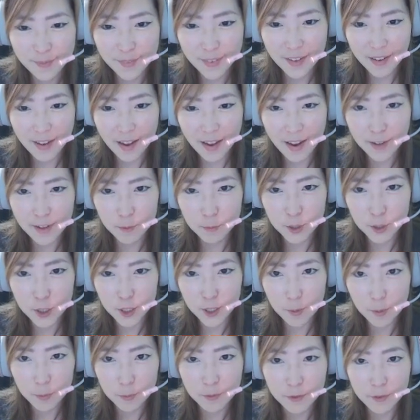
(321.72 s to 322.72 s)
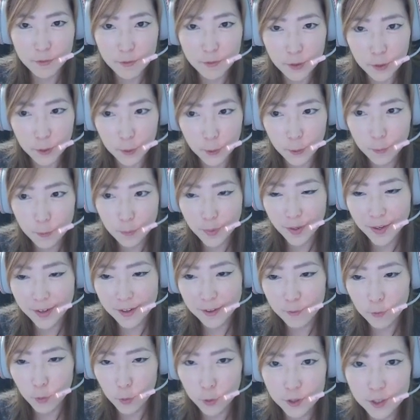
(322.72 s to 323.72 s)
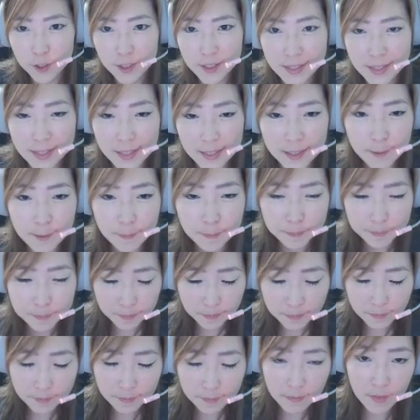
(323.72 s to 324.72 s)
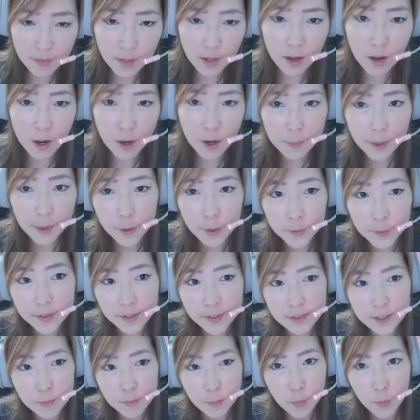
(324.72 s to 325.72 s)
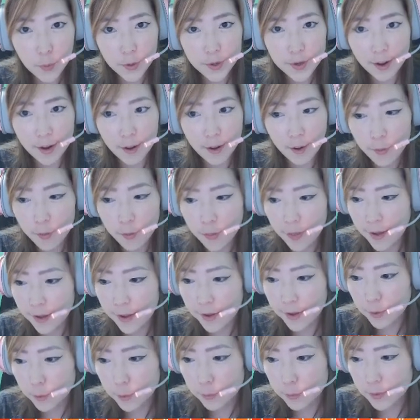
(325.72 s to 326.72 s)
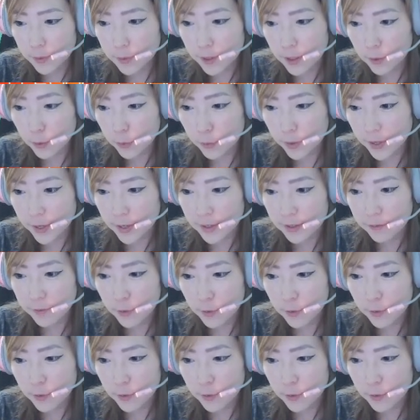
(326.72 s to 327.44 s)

item shop review by ForterC. I would like to point out that it would be great if you